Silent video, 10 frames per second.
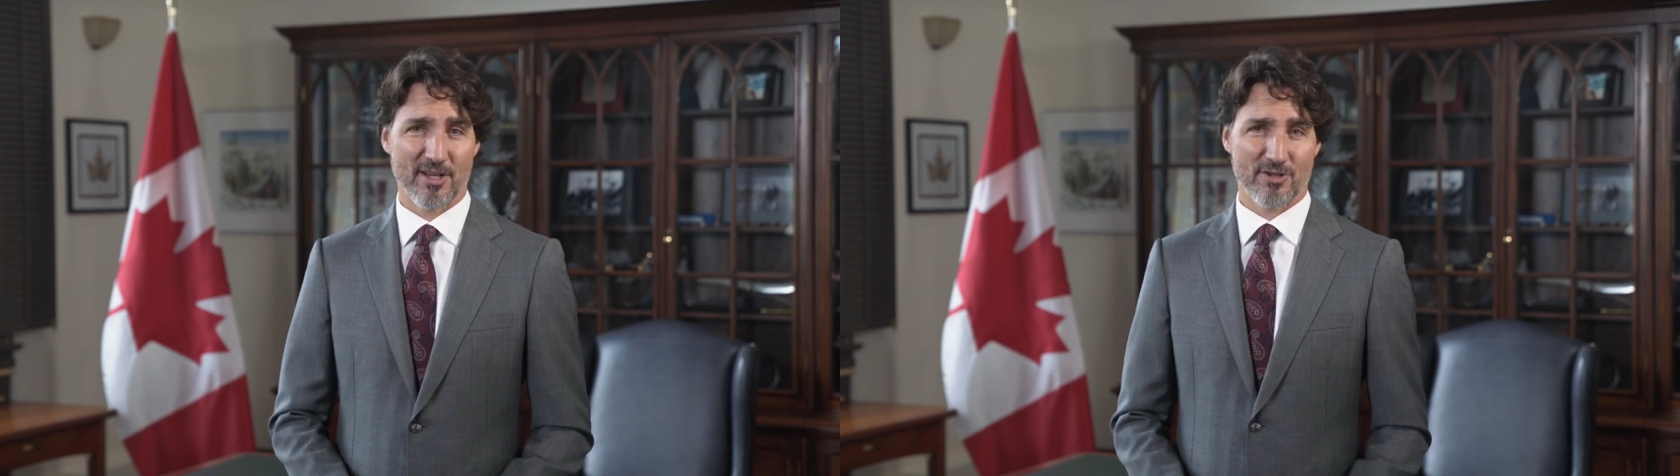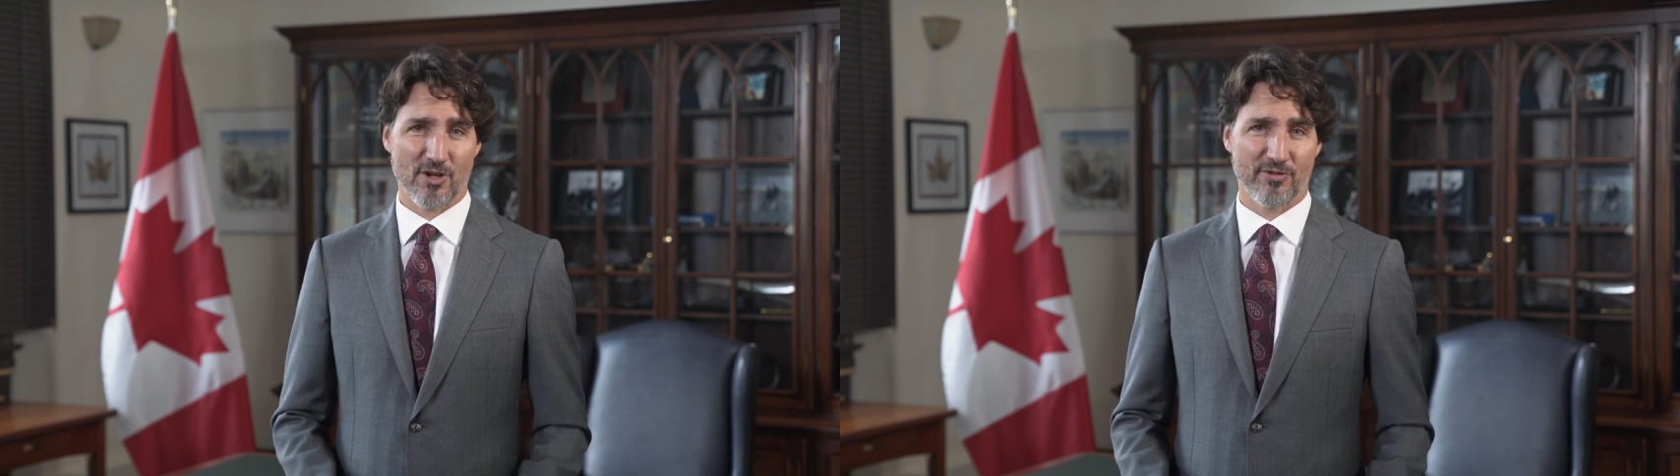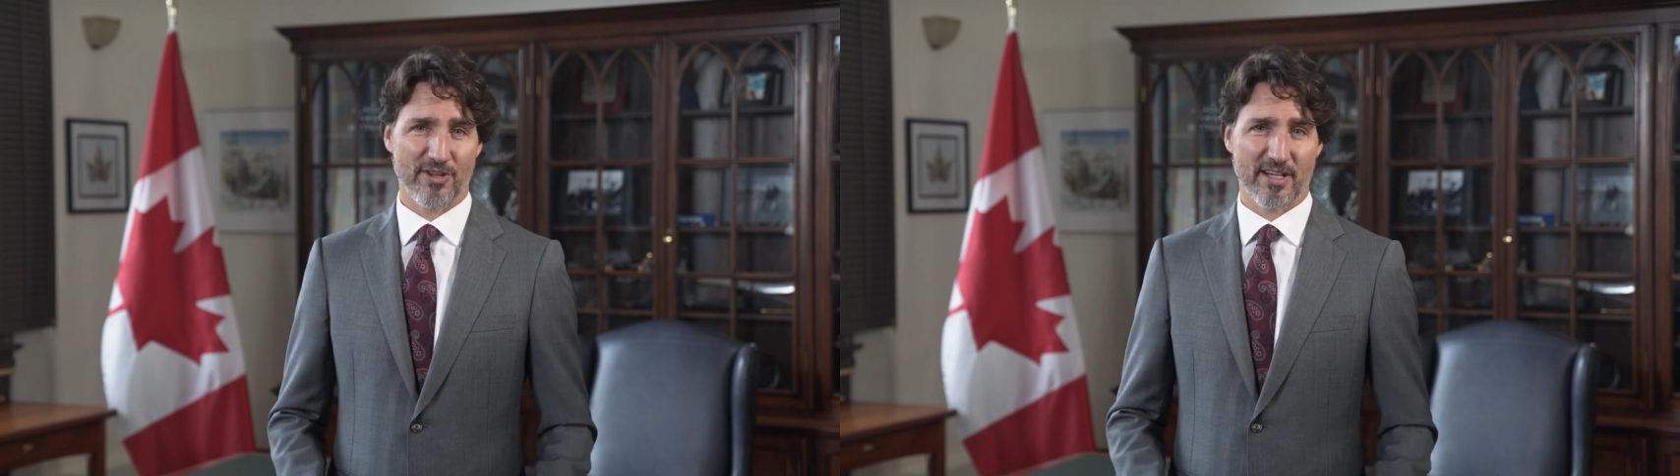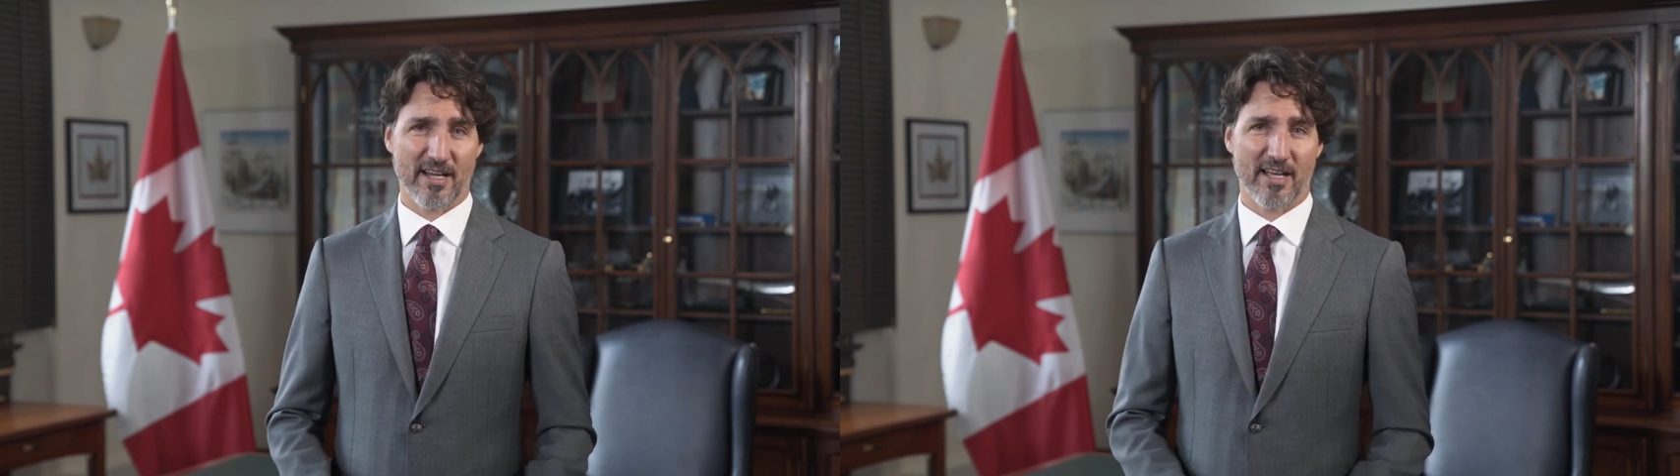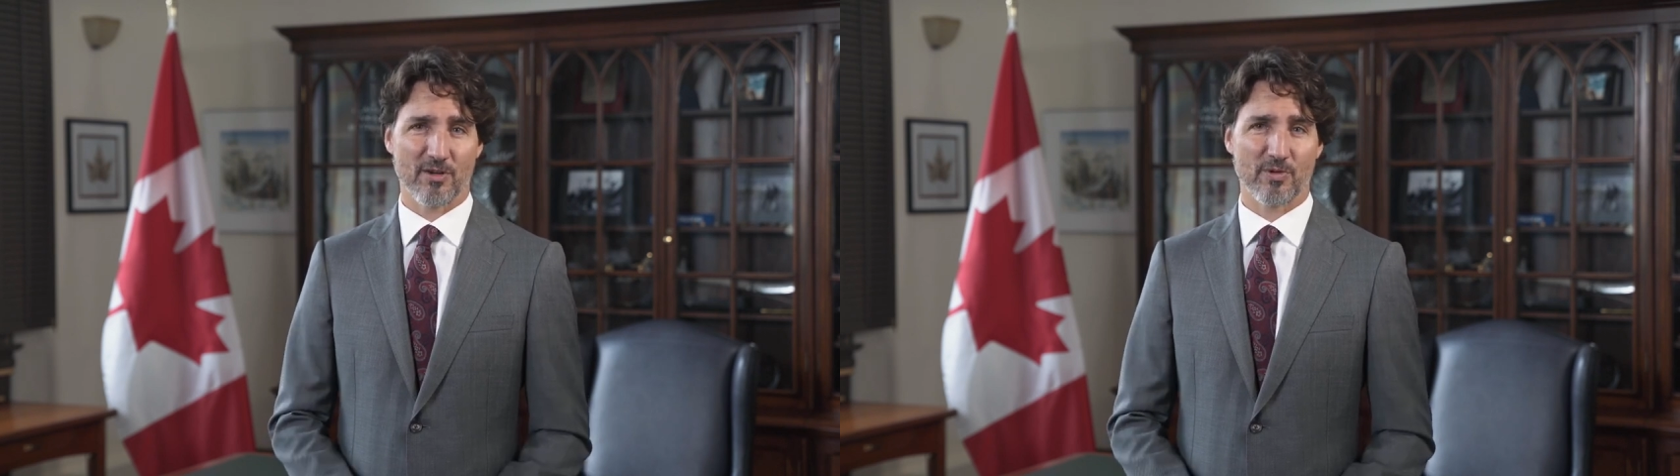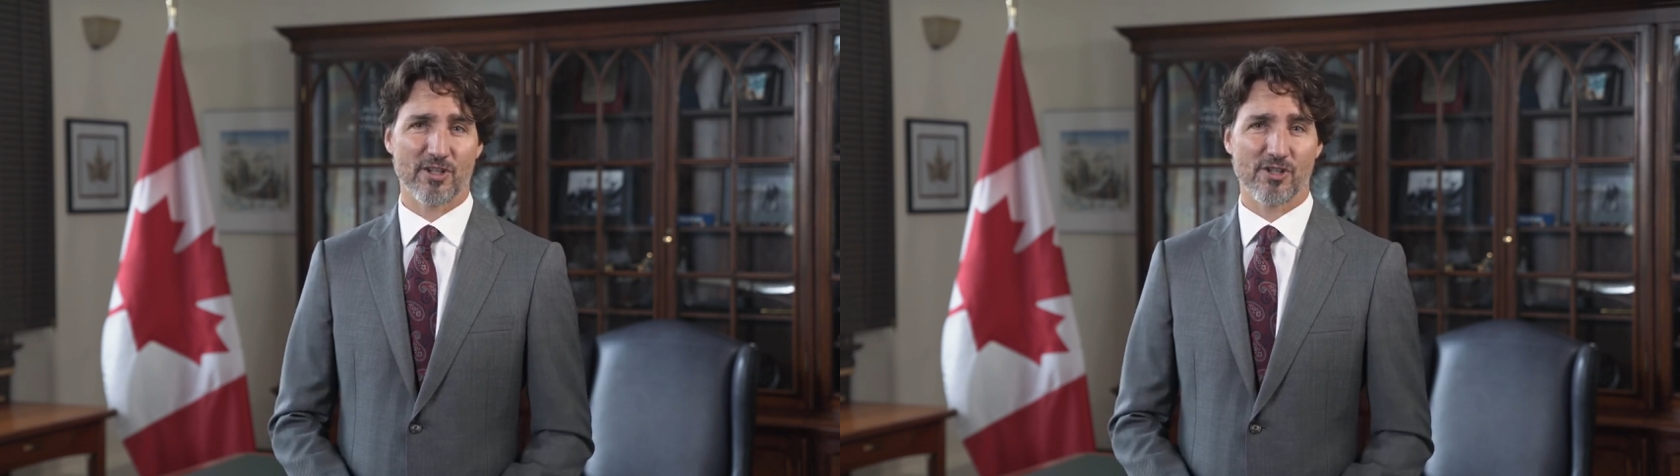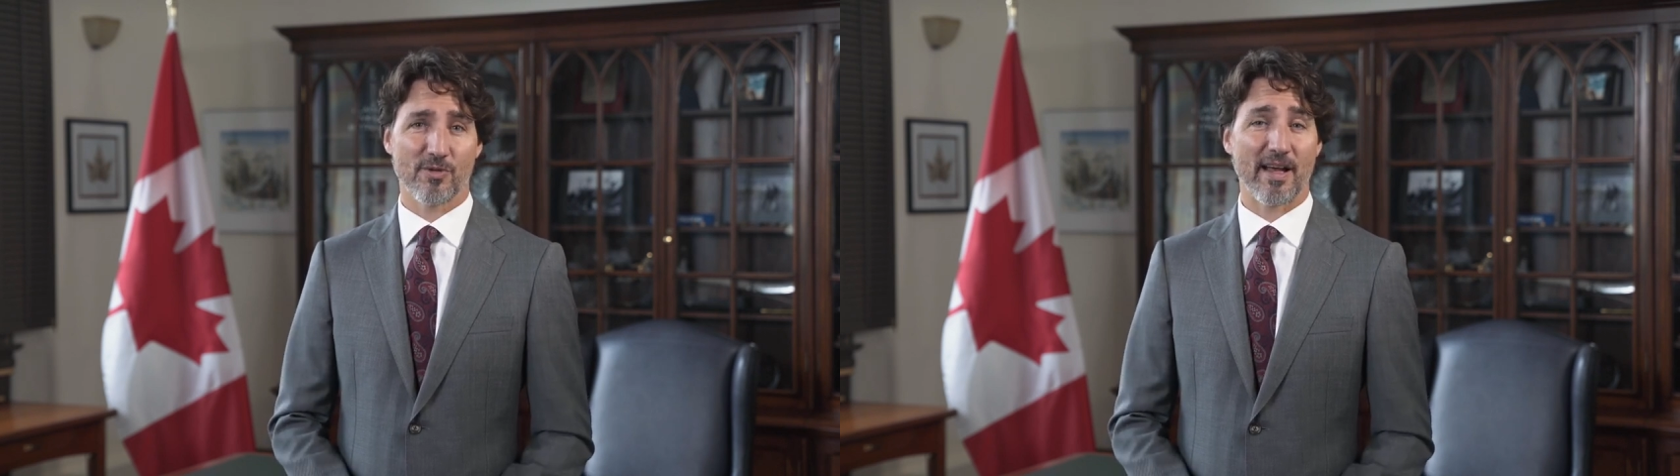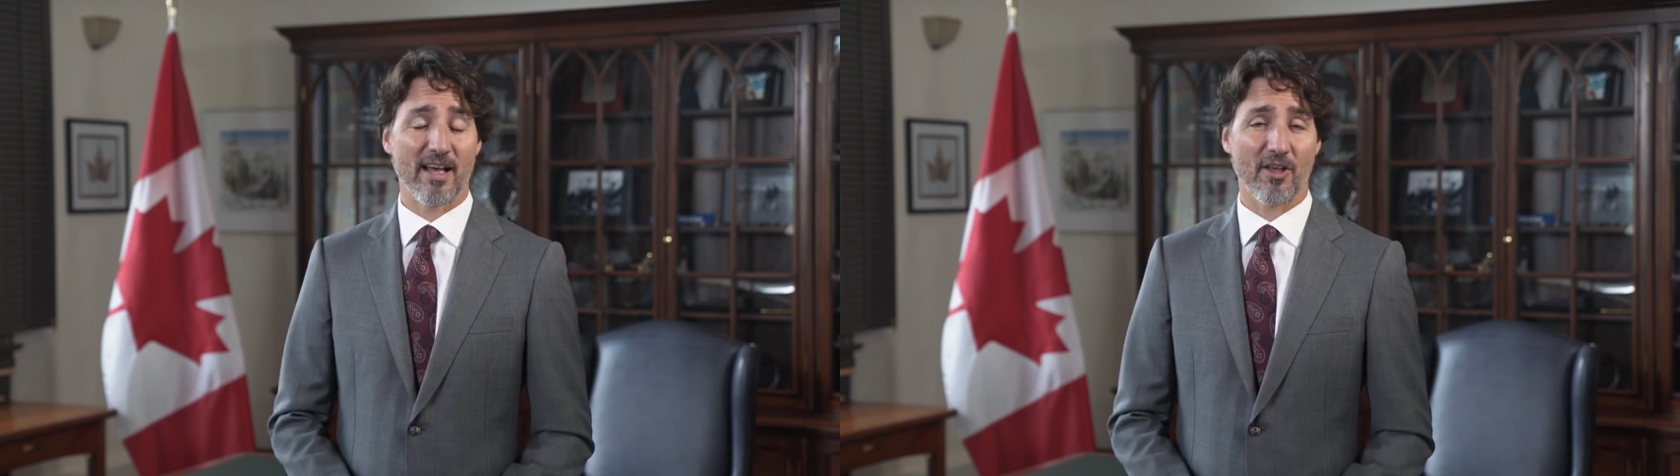Sophie and I wish you a